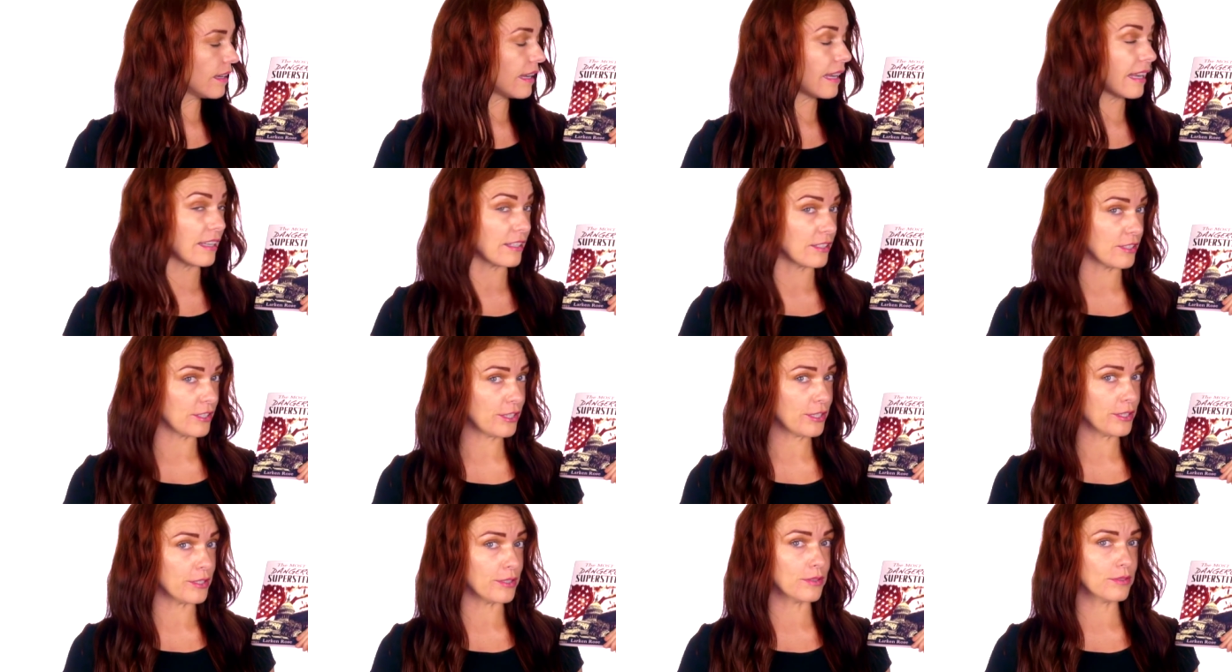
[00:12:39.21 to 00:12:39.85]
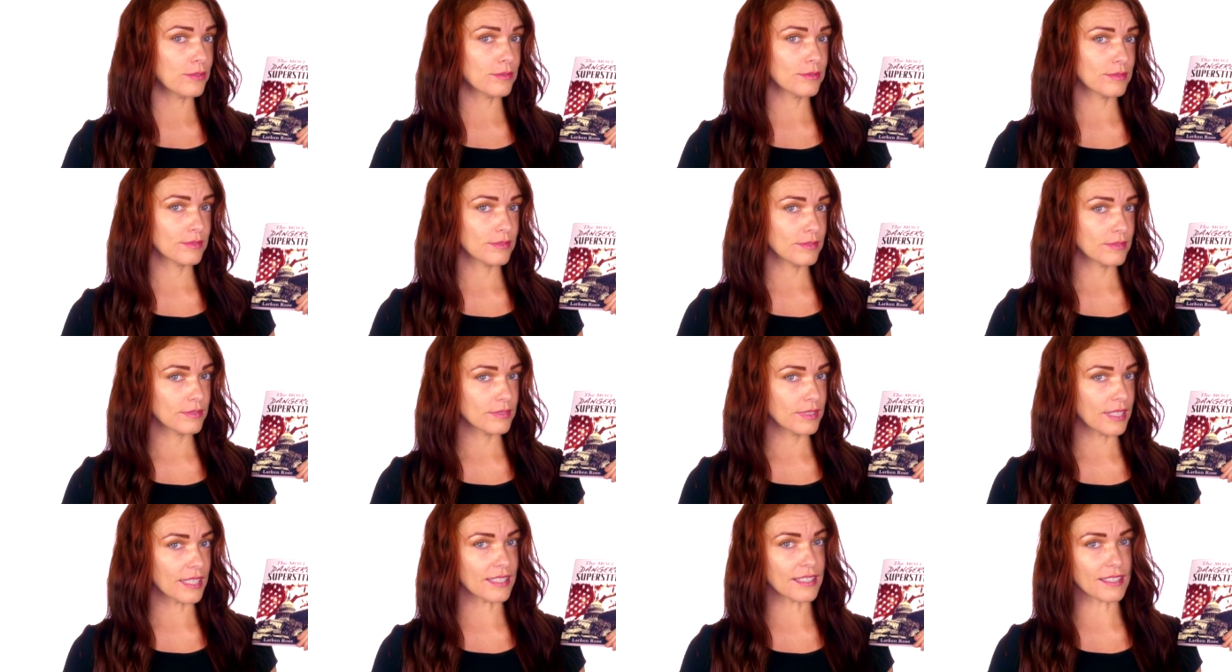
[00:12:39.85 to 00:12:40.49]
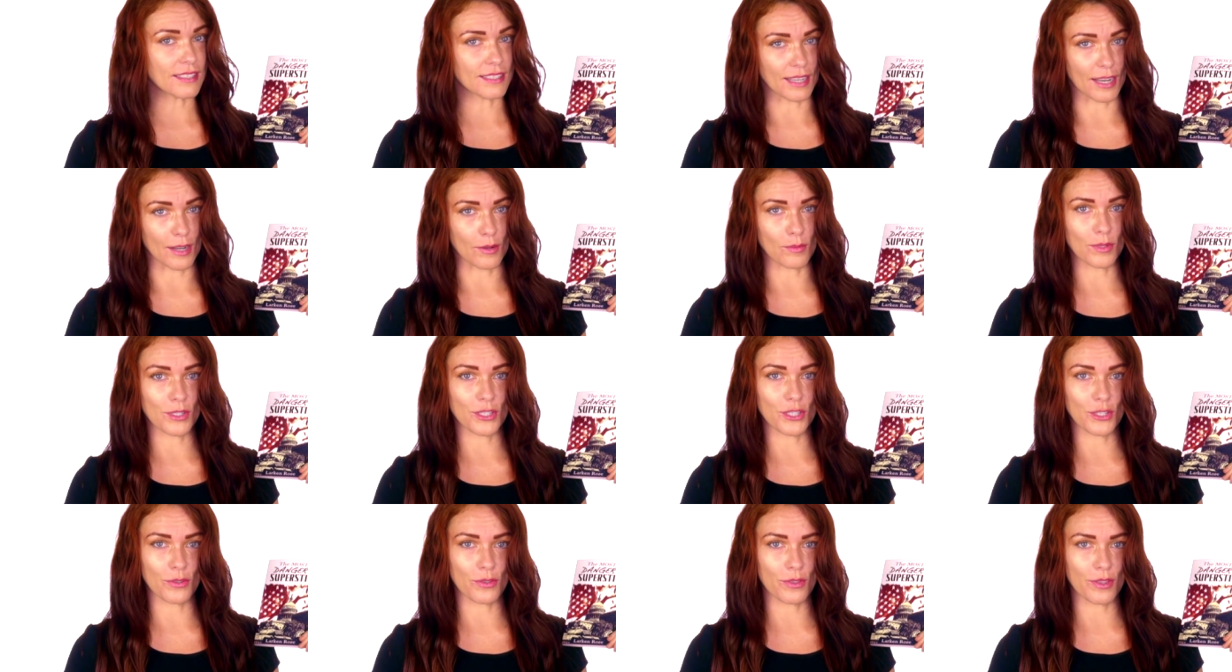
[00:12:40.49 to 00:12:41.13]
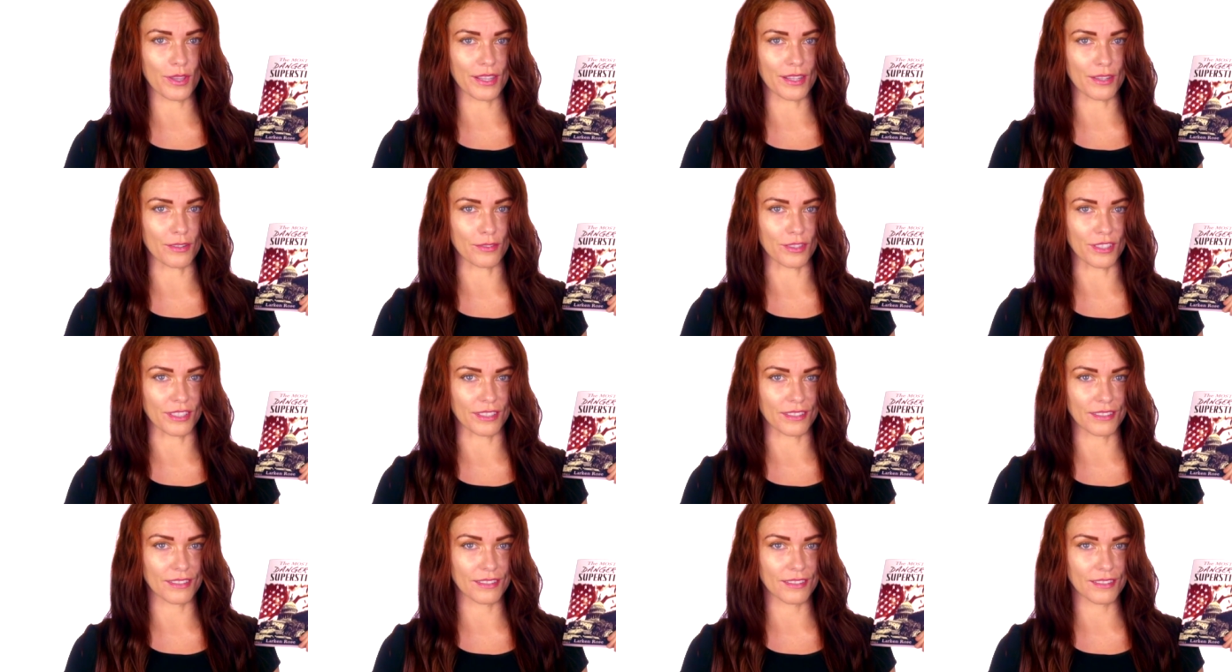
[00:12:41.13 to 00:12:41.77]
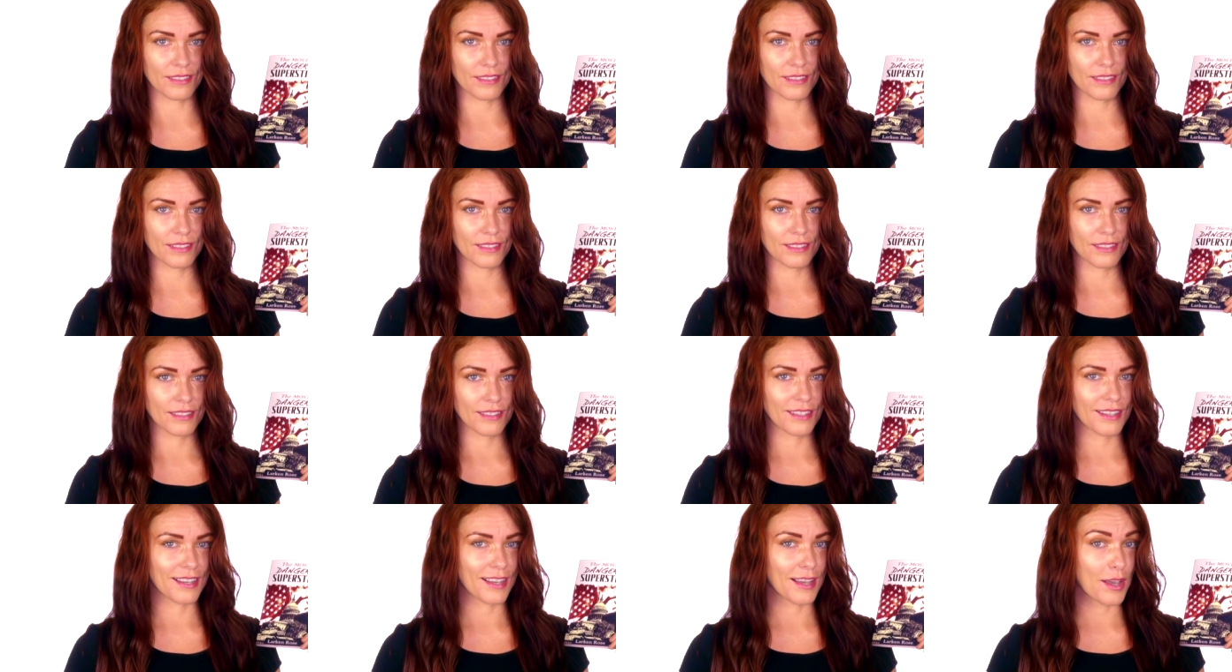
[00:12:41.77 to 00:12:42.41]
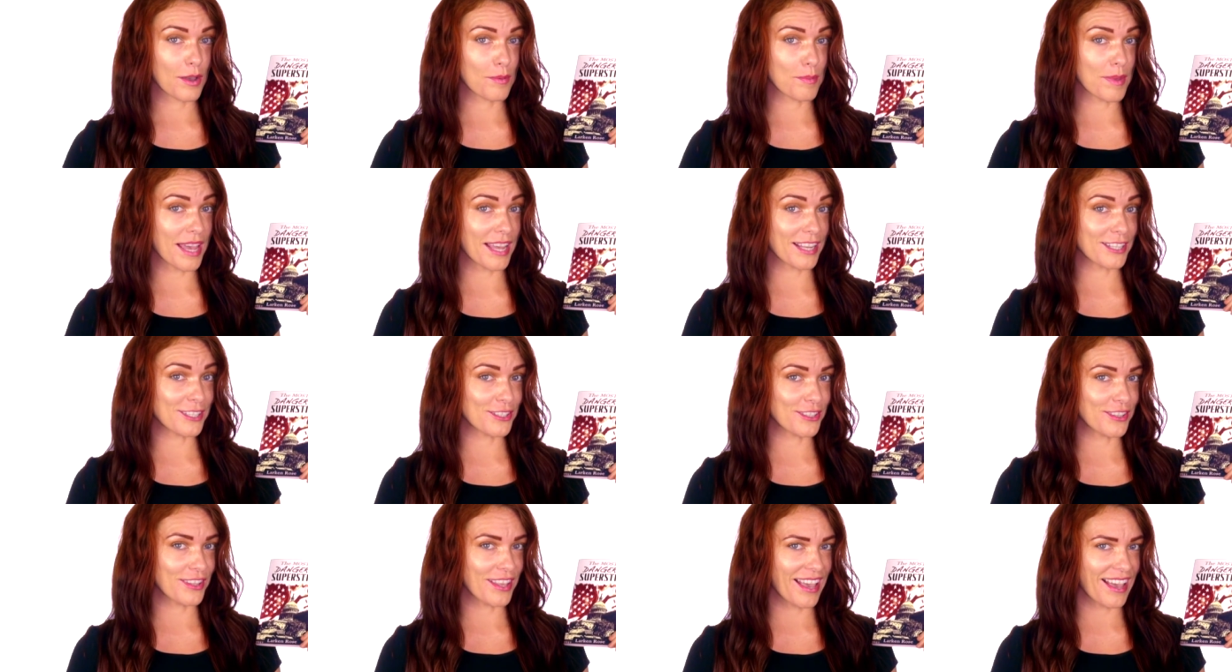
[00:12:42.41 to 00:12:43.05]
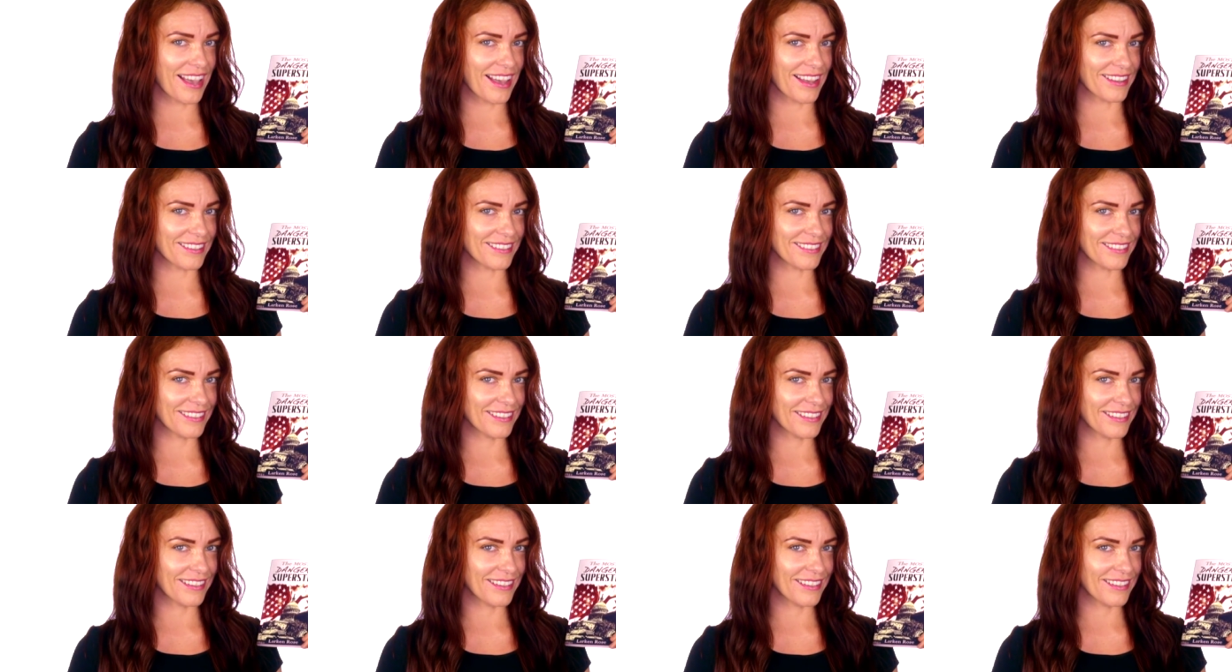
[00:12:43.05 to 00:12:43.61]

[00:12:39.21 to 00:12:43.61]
And you can decide what you think of it. Imagine that.